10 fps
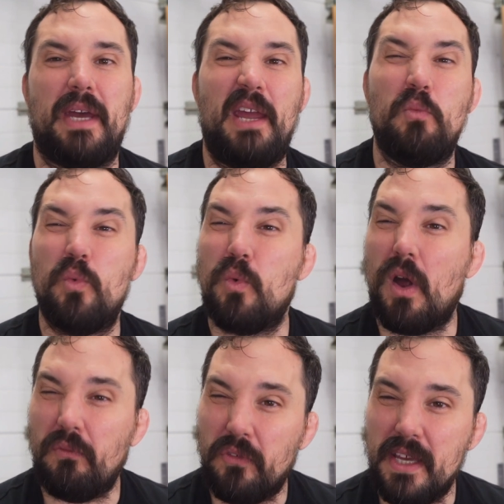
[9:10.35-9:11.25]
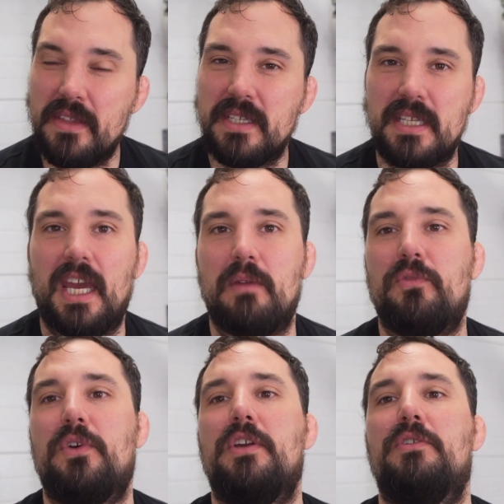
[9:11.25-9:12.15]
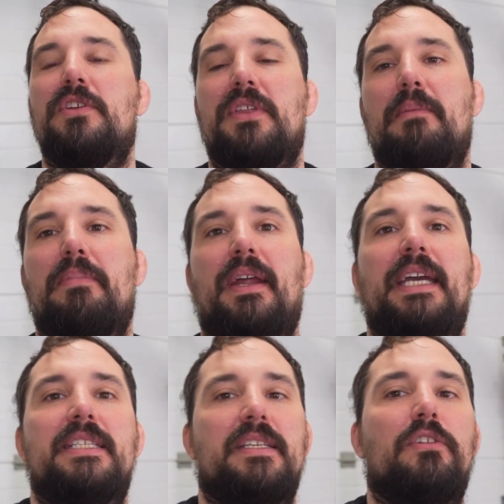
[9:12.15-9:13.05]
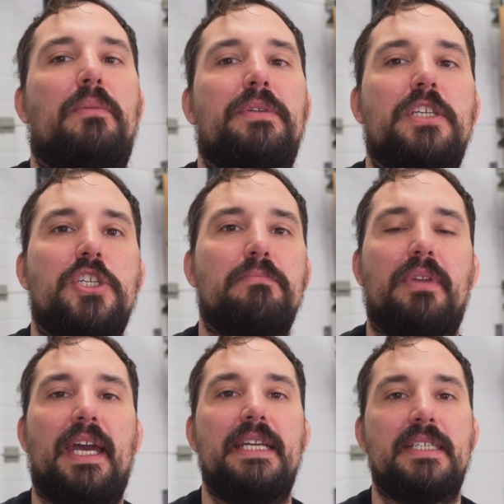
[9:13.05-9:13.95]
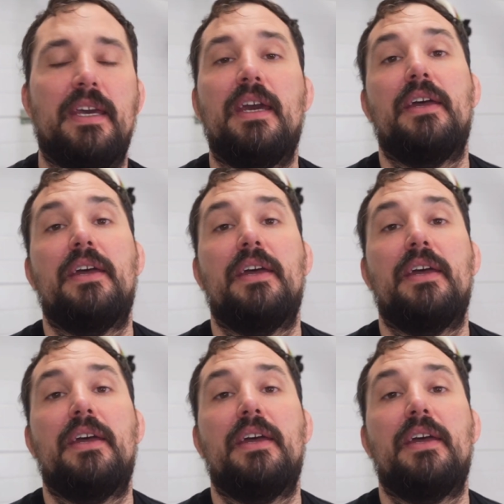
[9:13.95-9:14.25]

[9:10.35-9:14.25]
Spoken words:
pay roughly the same for urethane plates than competition plates.